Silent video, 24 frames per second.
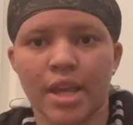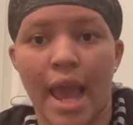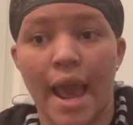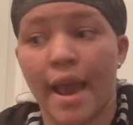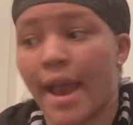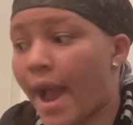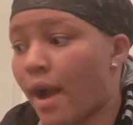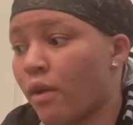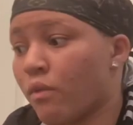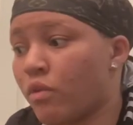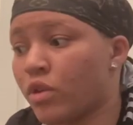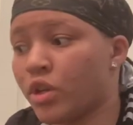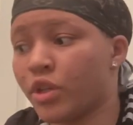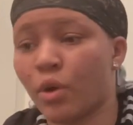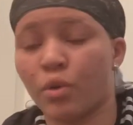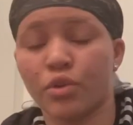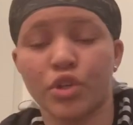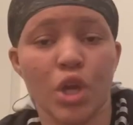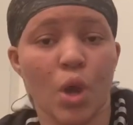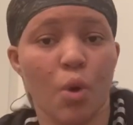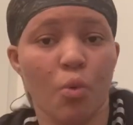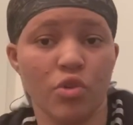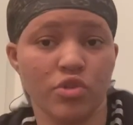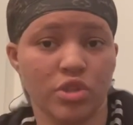I, I really don't
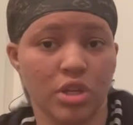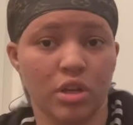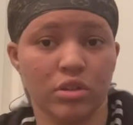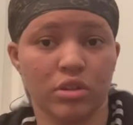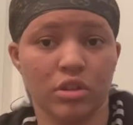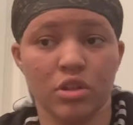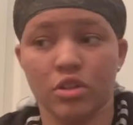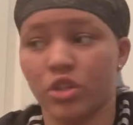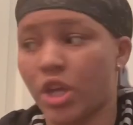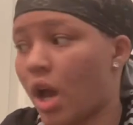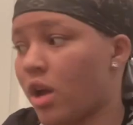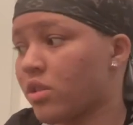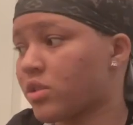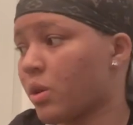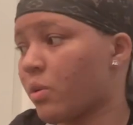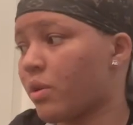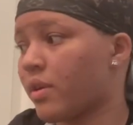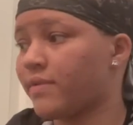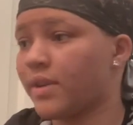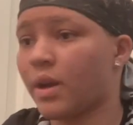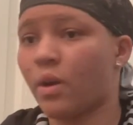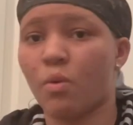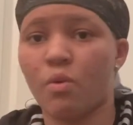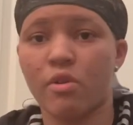care what y'all think. Y'all say
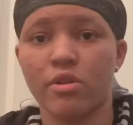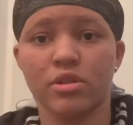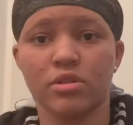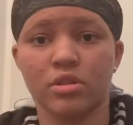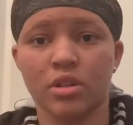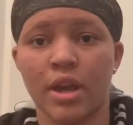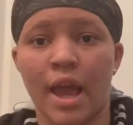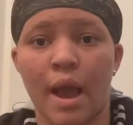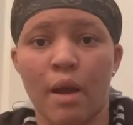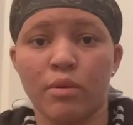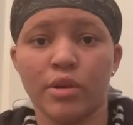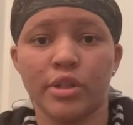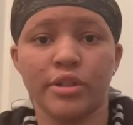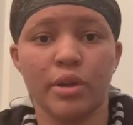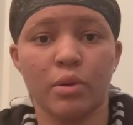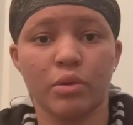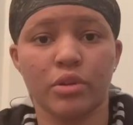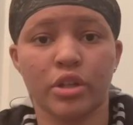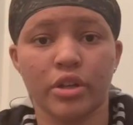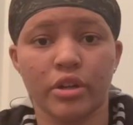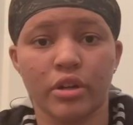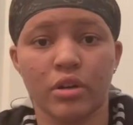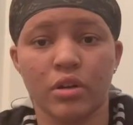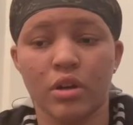whatever y'all want to say. I really don't
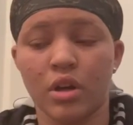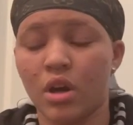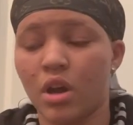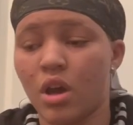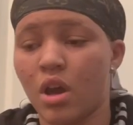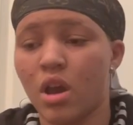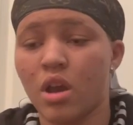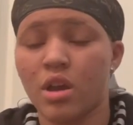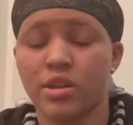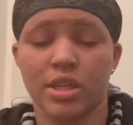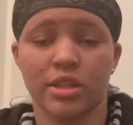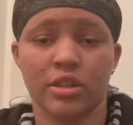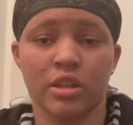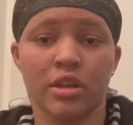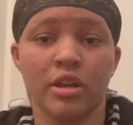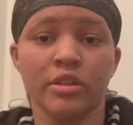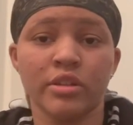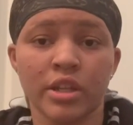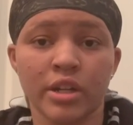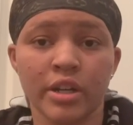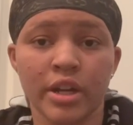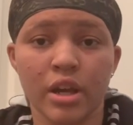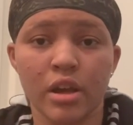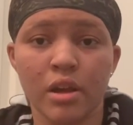care. Because at the
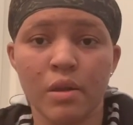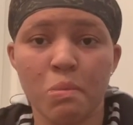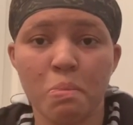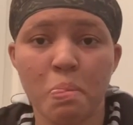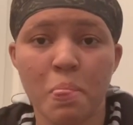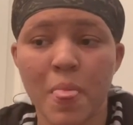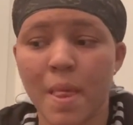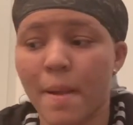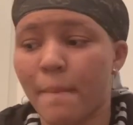end of the day,